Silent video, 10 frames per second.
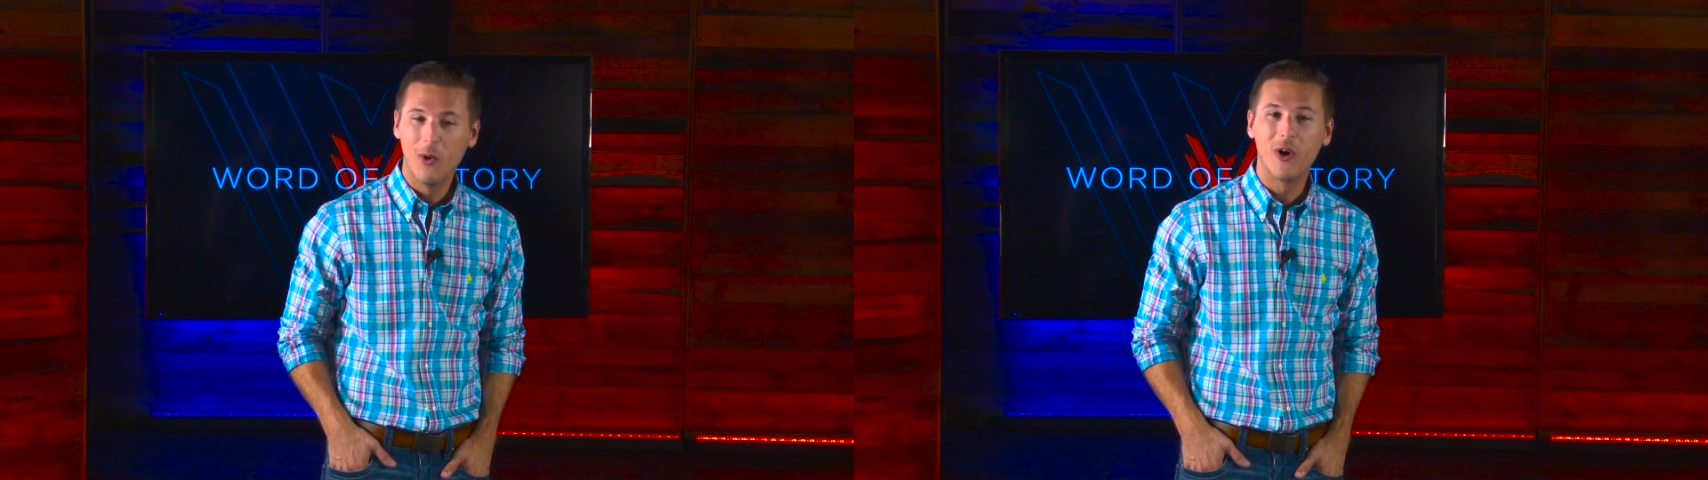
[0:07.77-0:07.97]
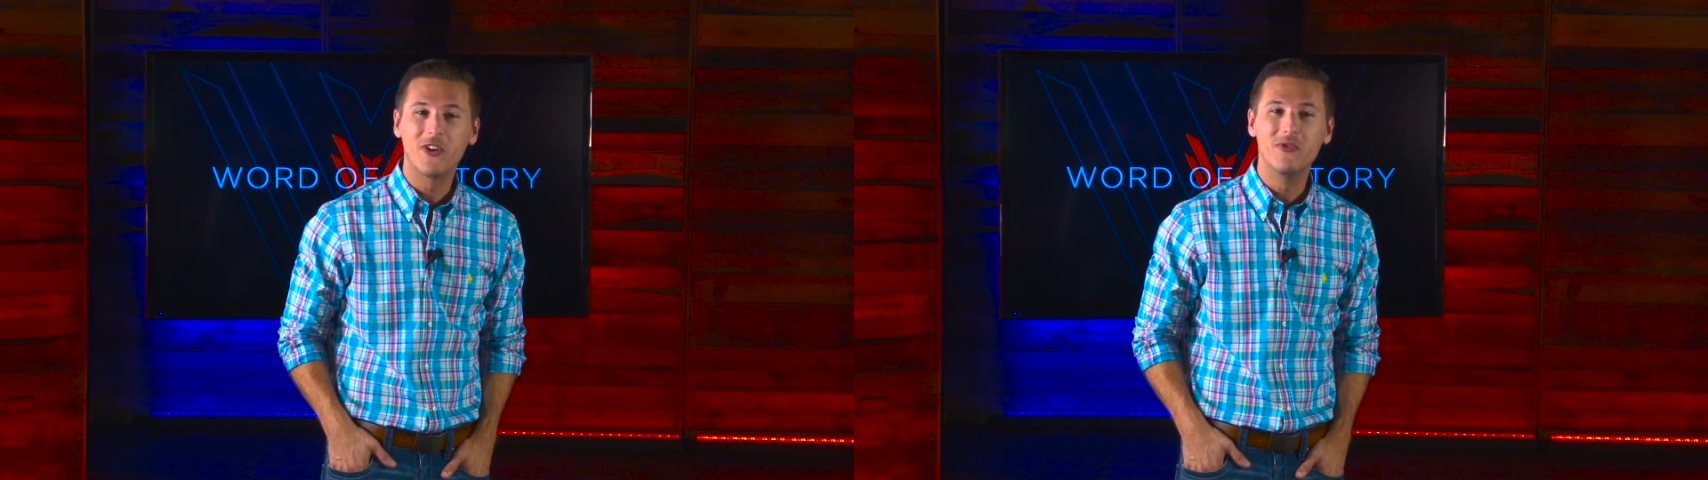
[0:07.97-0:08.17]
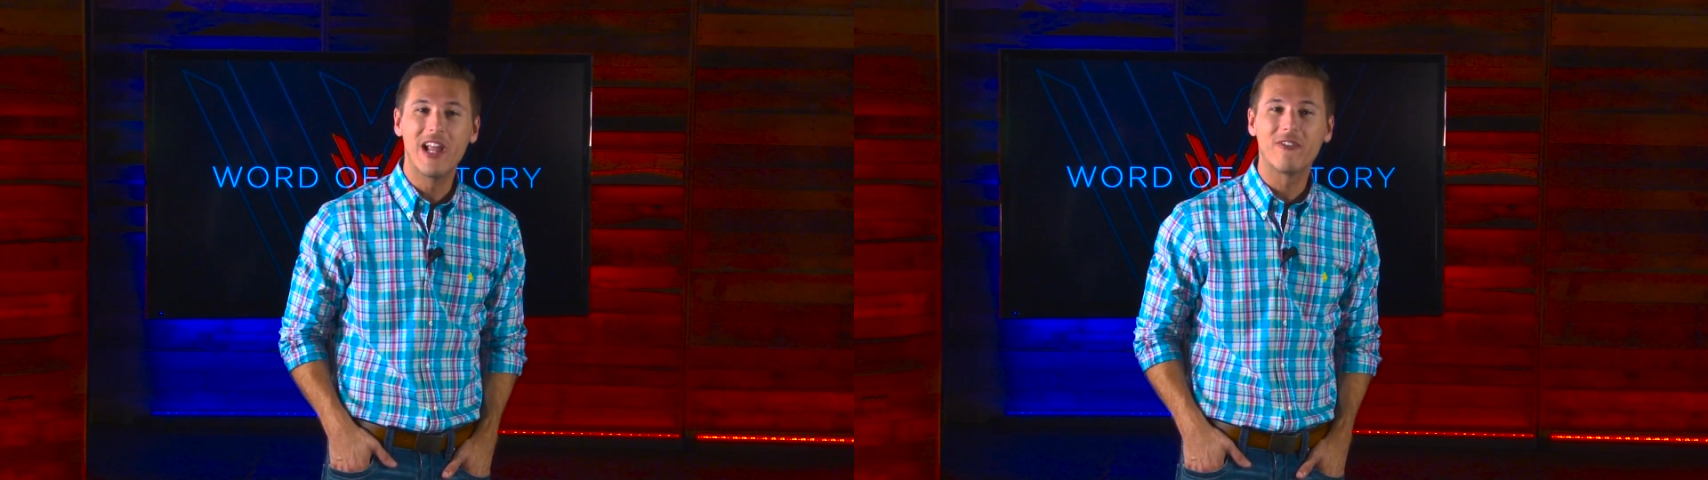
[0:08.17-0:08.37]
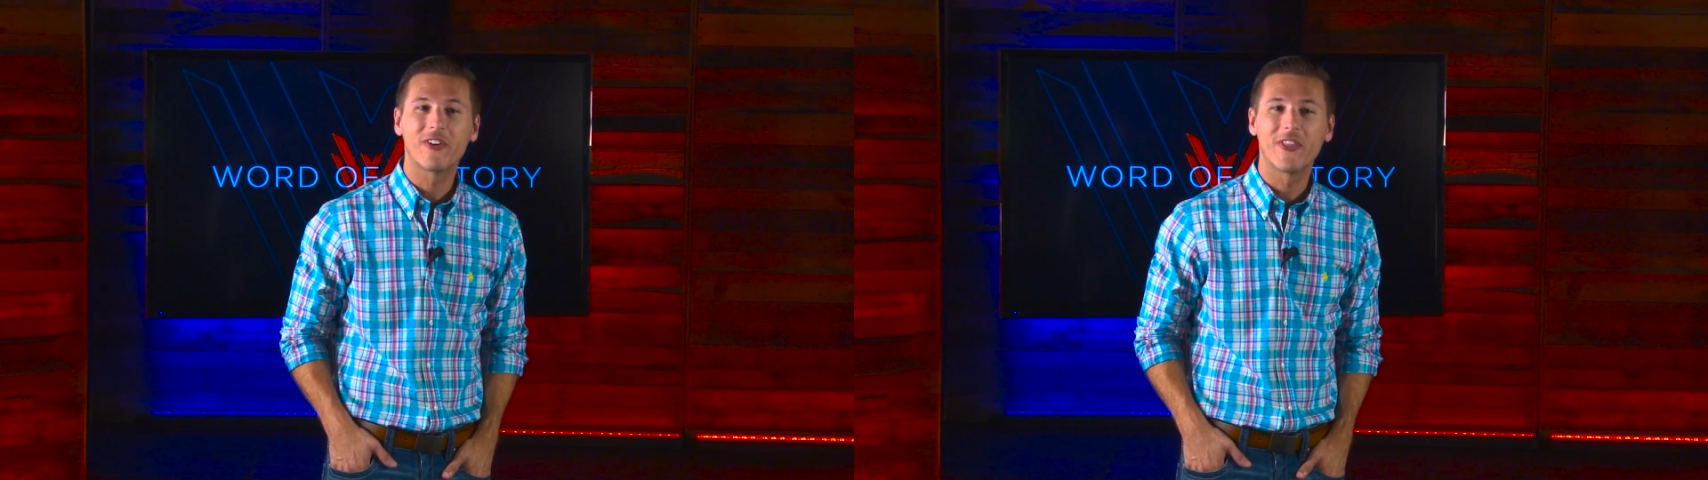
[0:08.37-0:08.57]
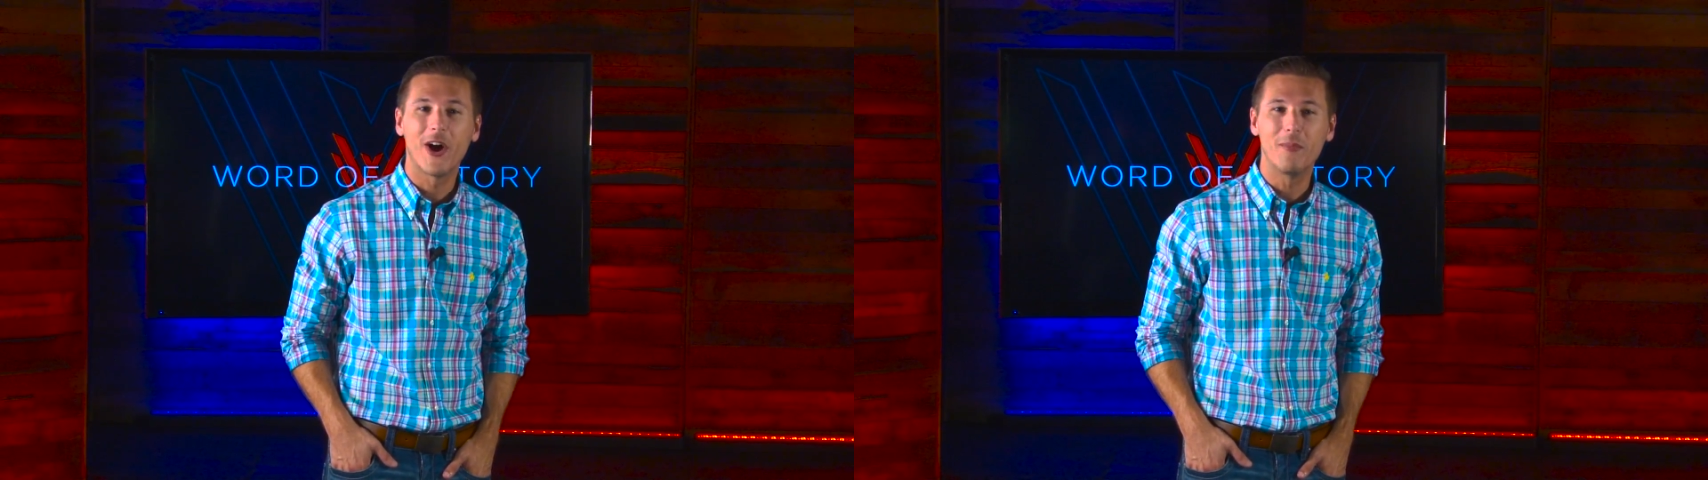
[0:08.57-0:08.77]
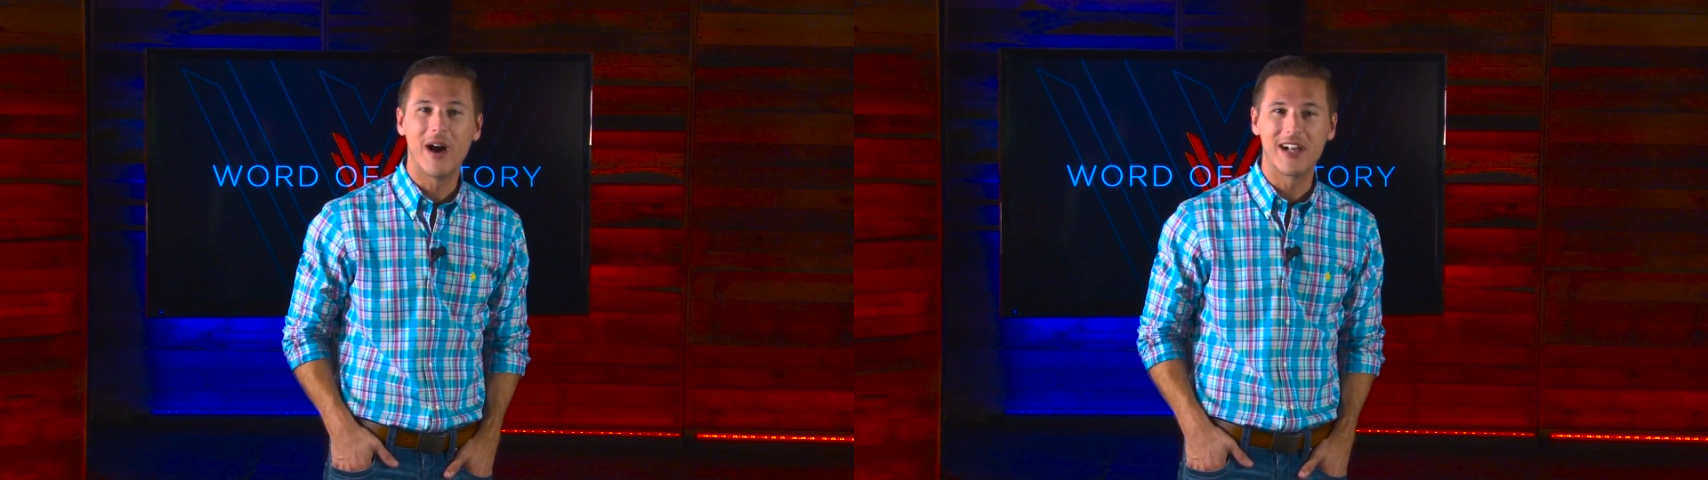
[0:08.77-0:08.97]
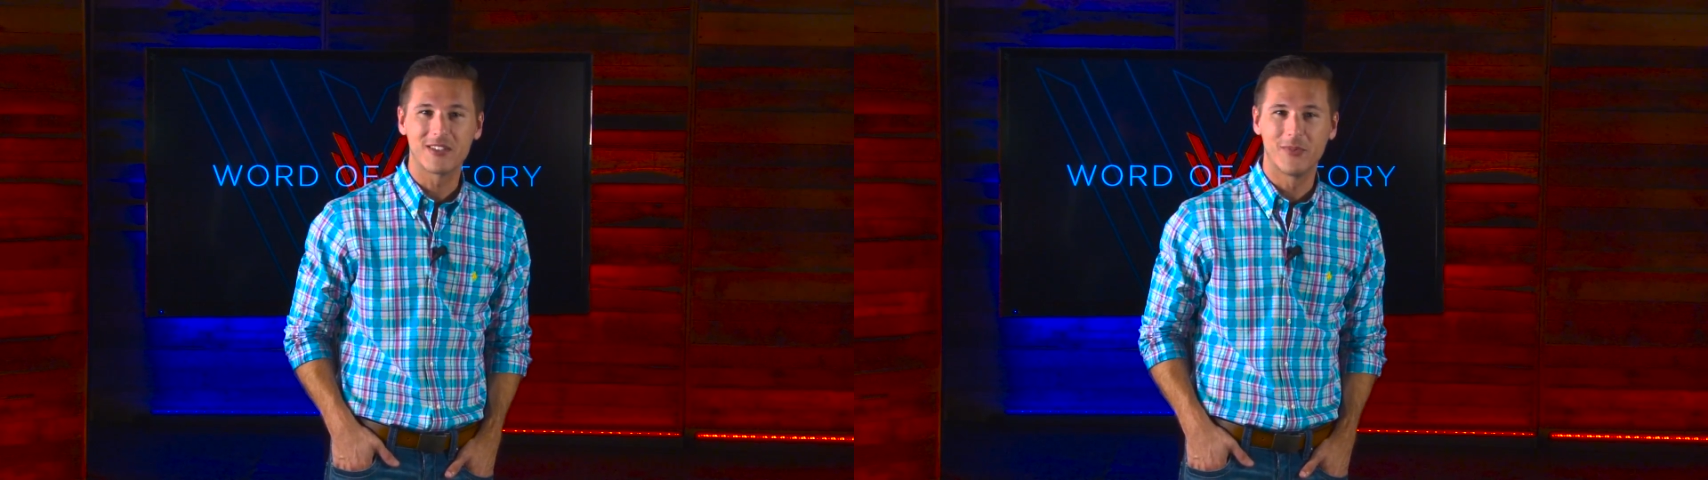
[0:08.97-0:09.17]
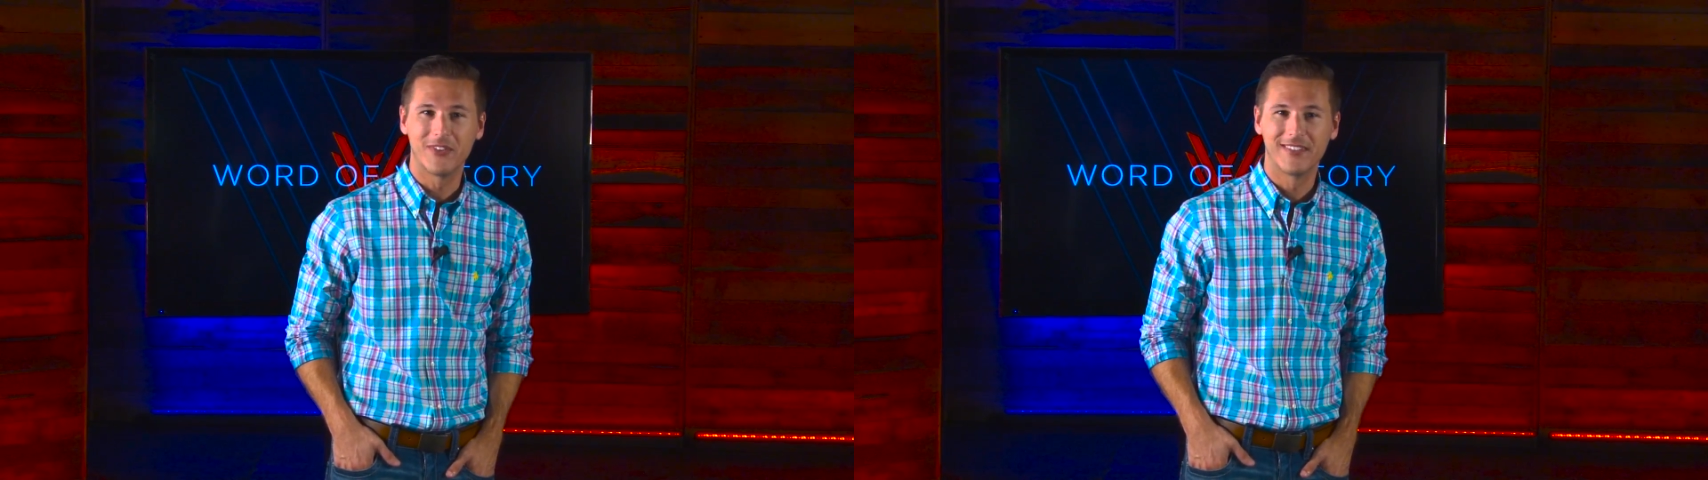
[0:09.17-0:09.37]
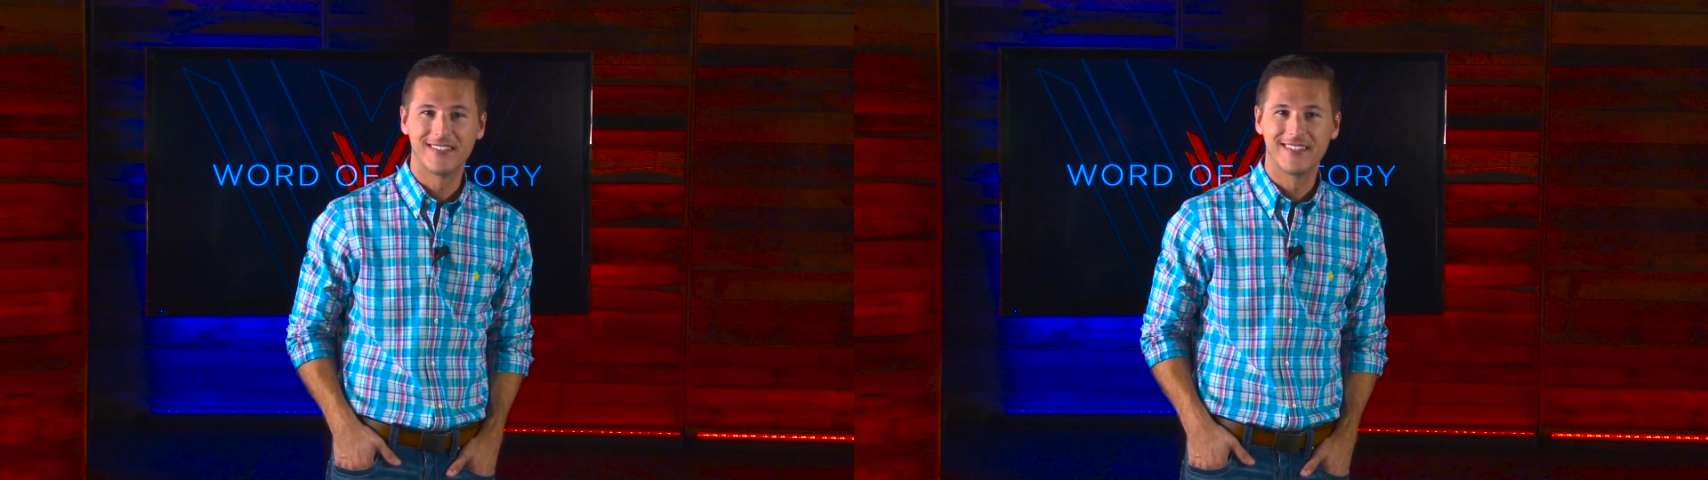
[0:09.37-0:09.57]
what you never thought possible.